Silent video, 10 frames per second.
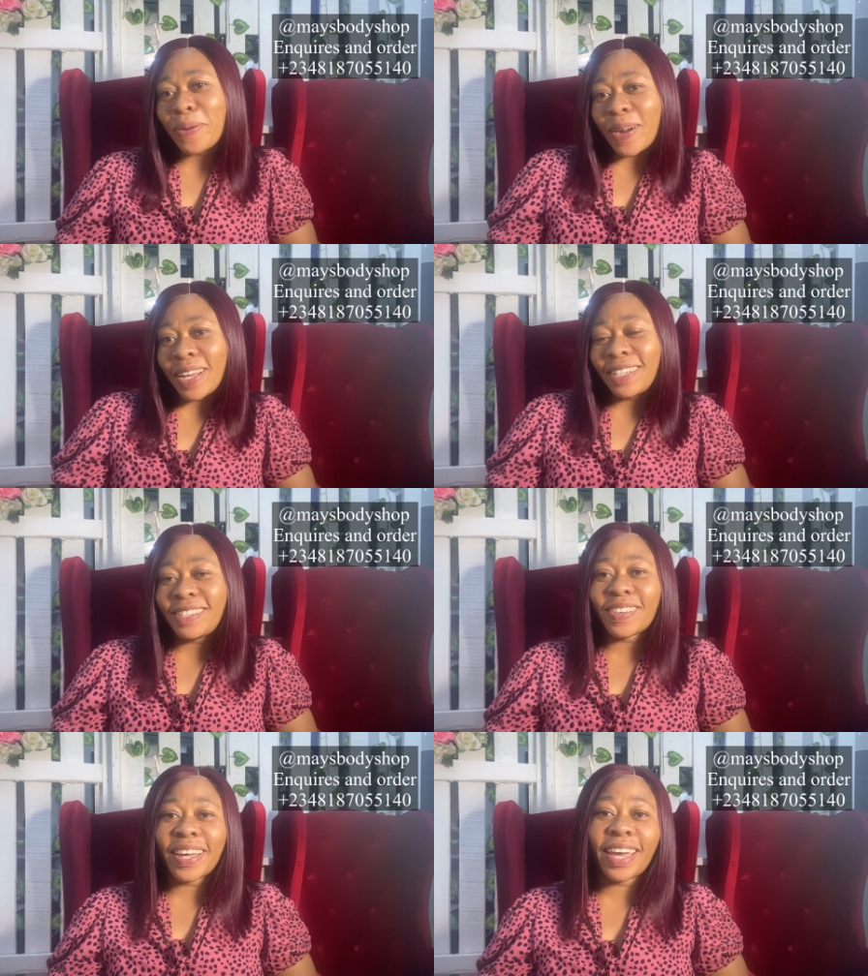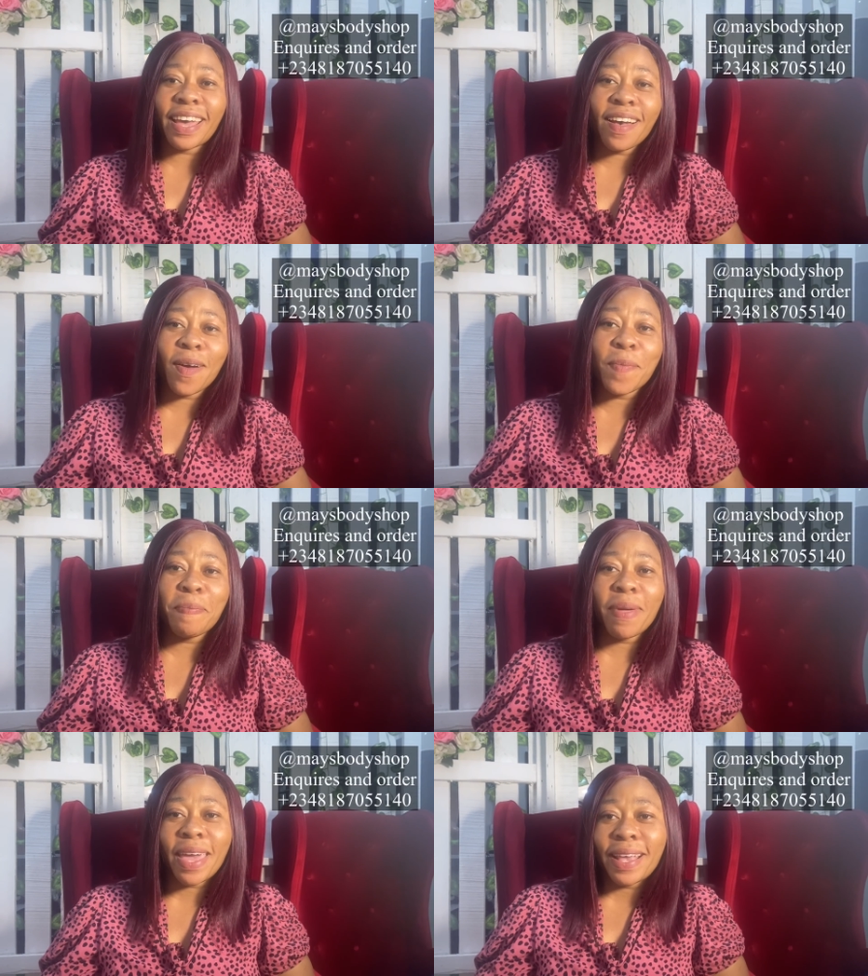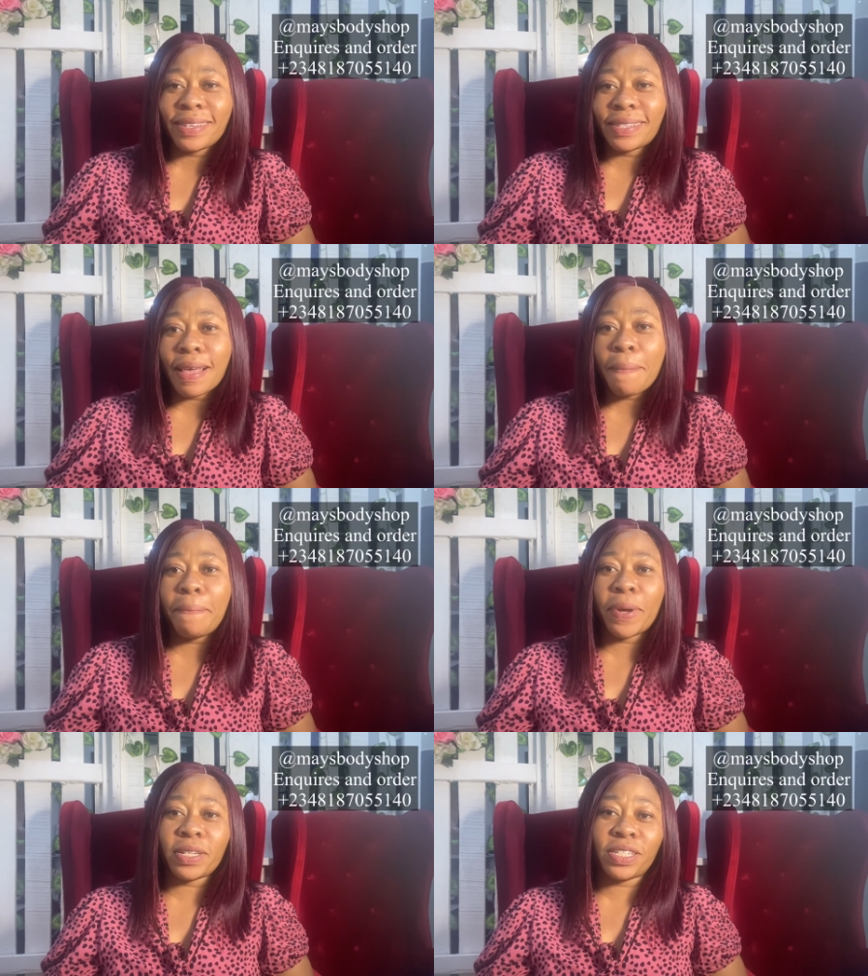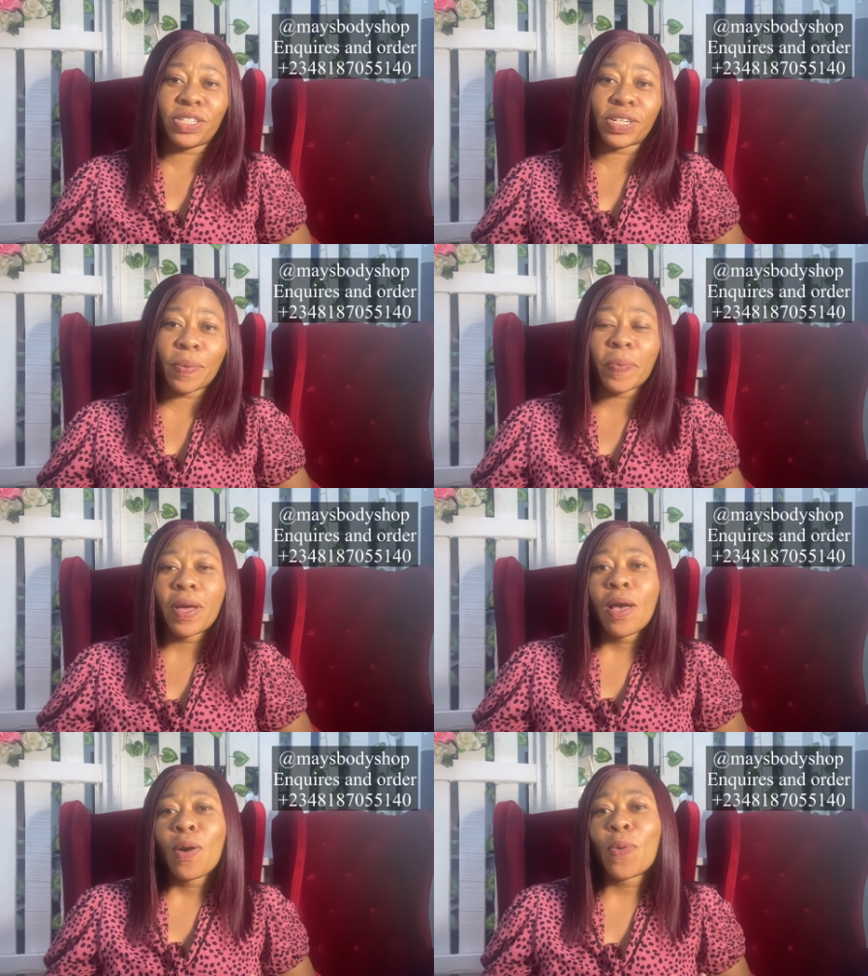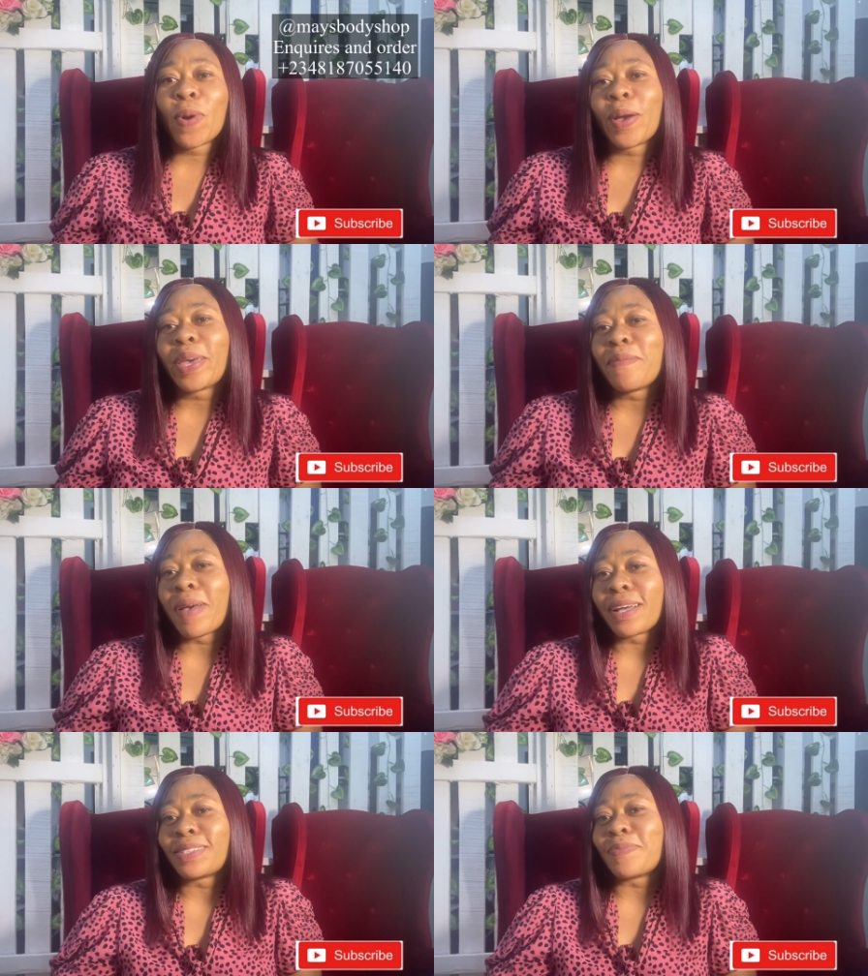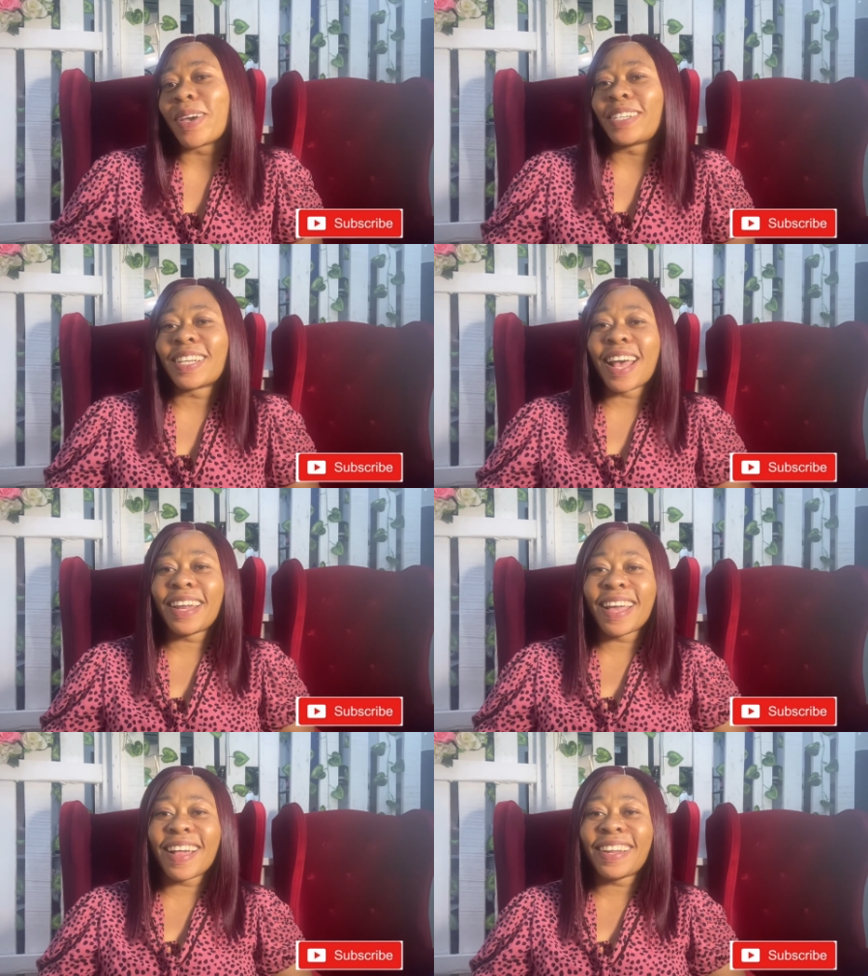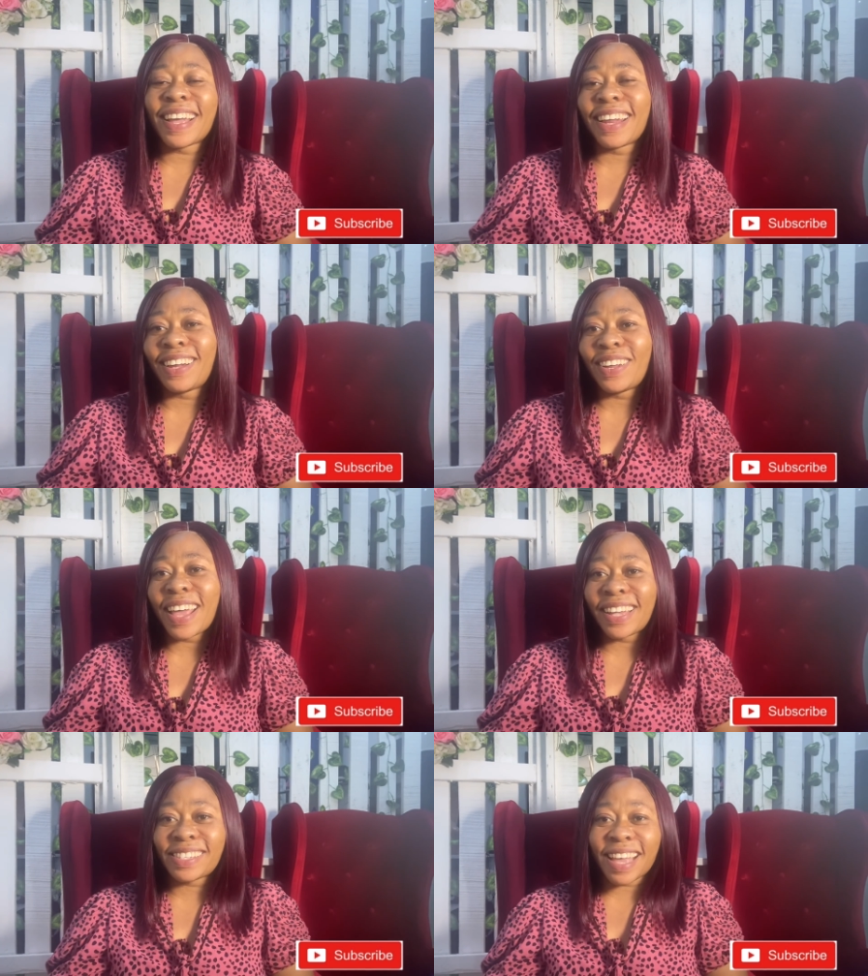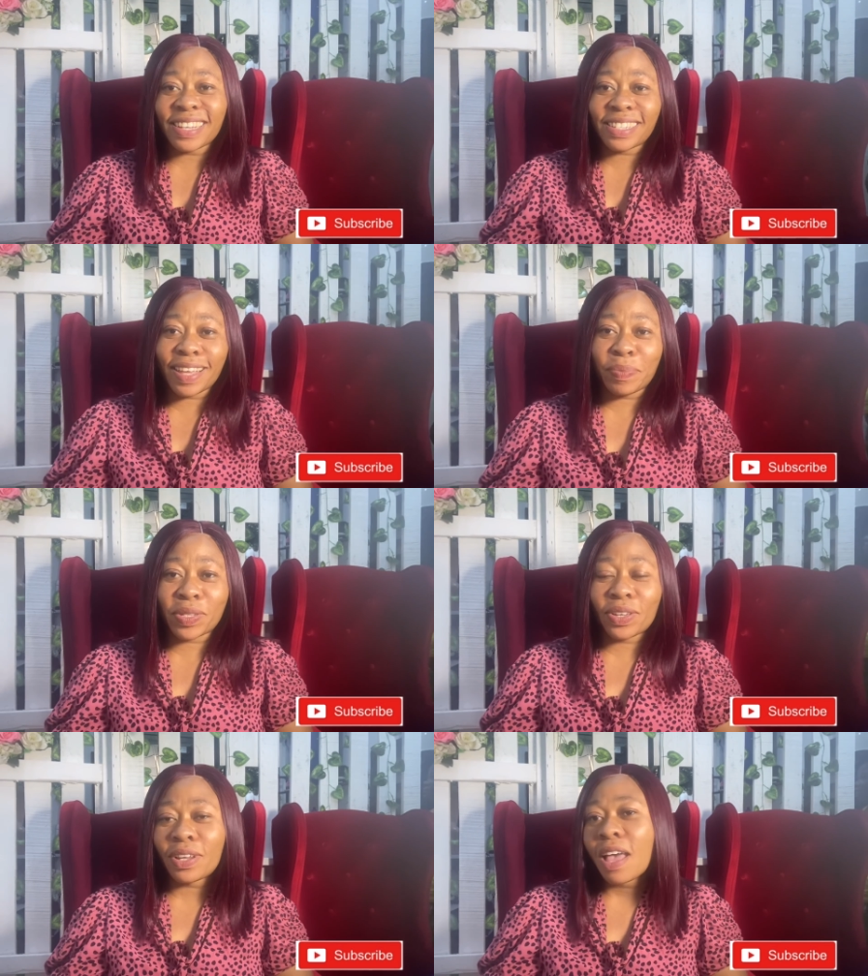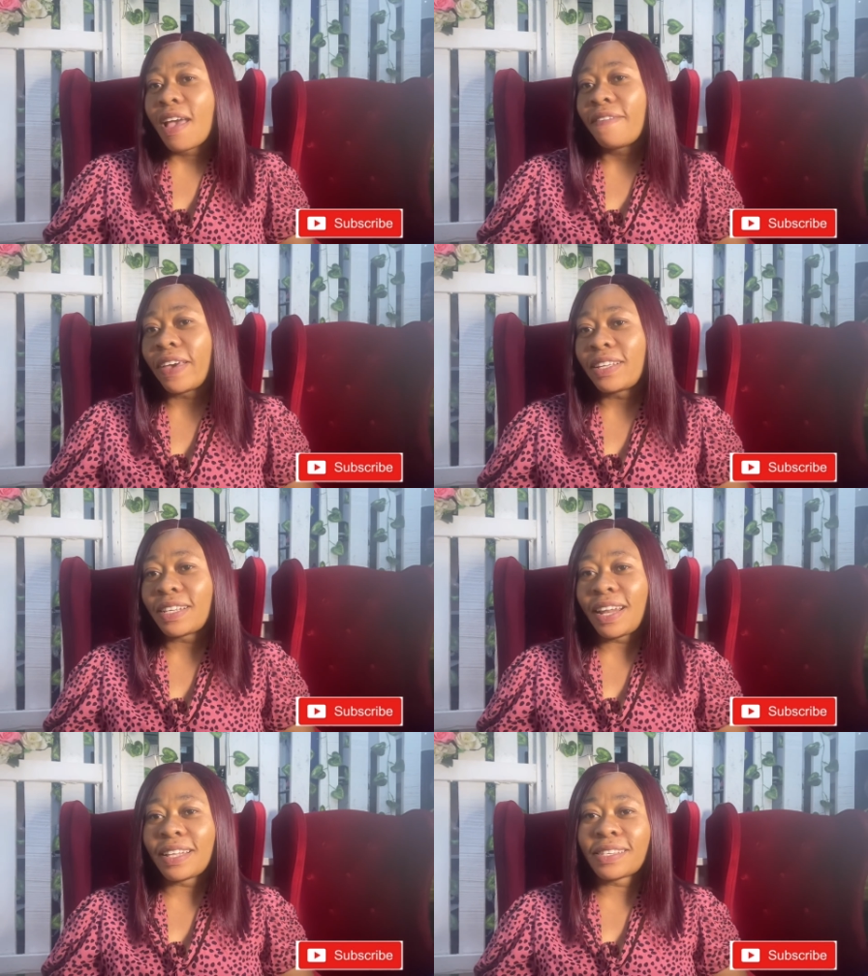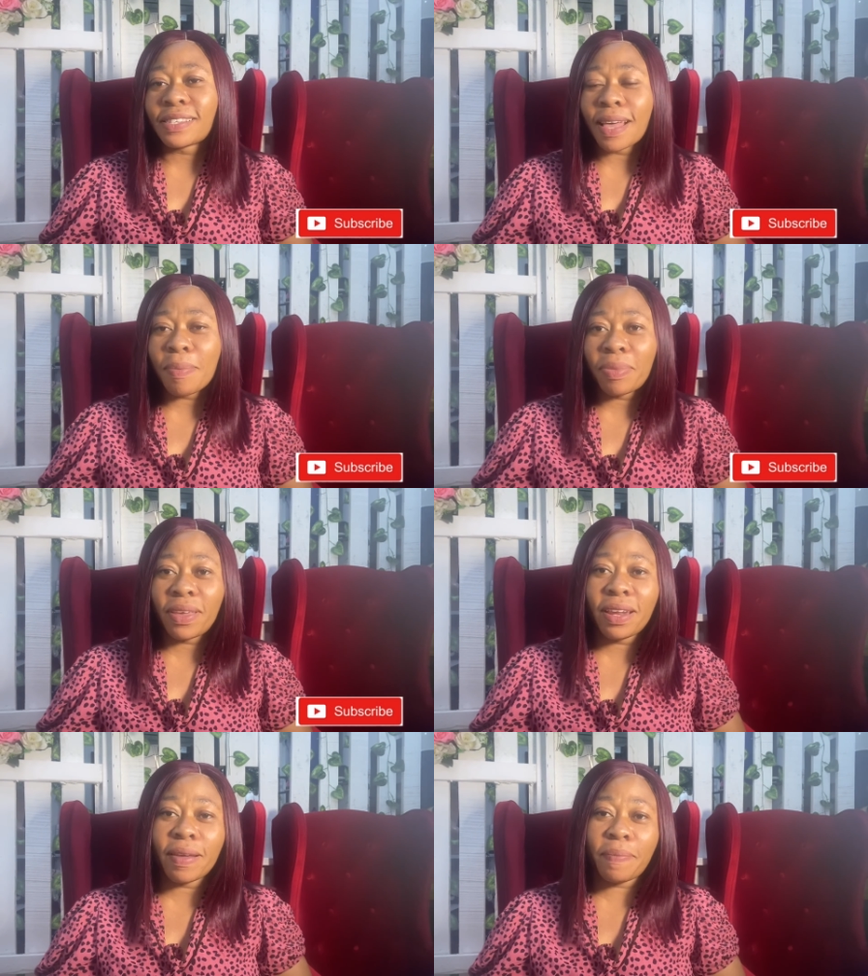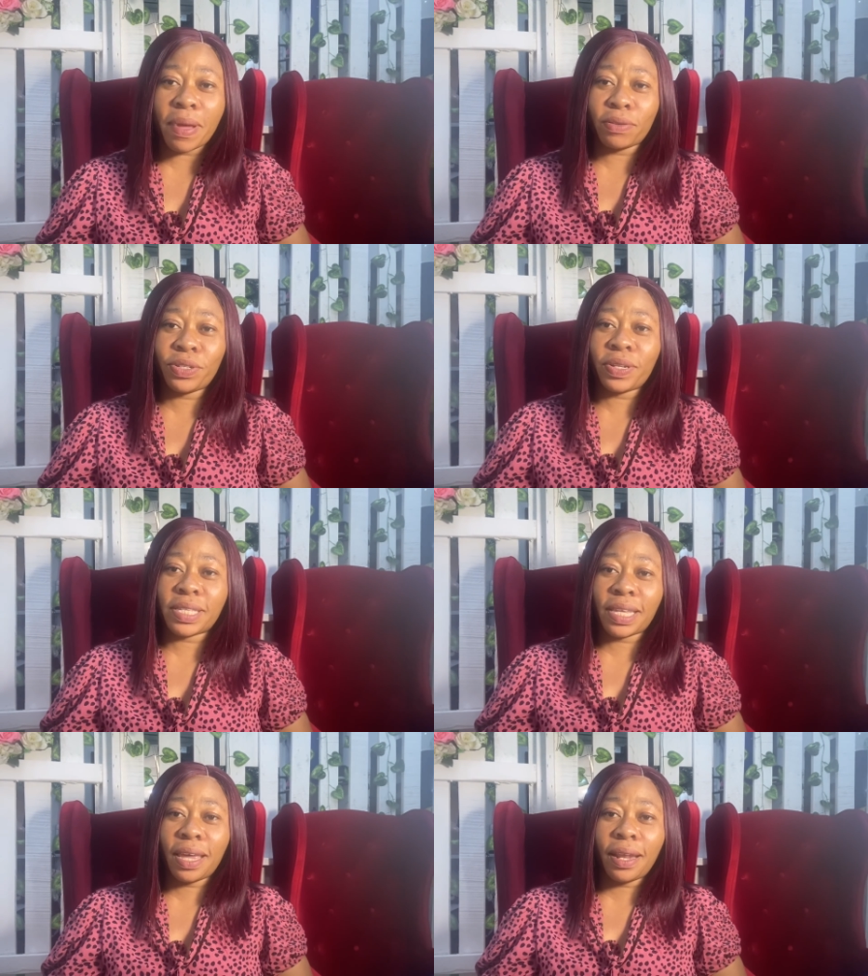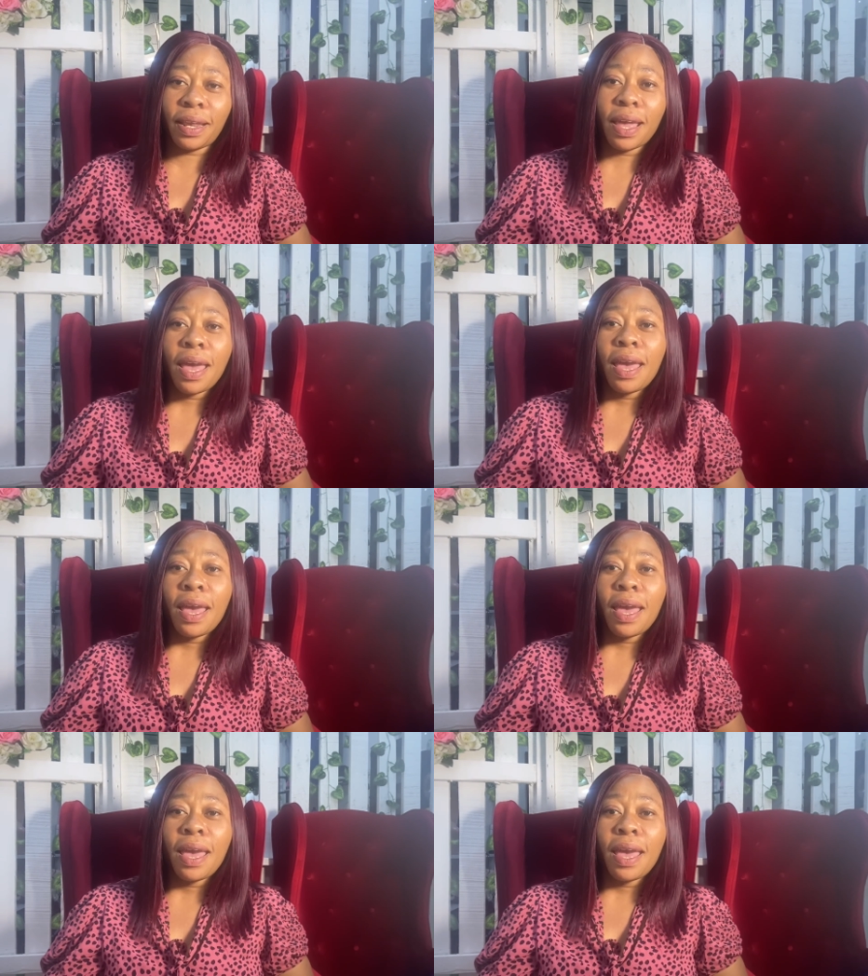everyone is your girl Mays Body Shop. Welcome back to my channel and another exciting episode for you to learn something about your skin.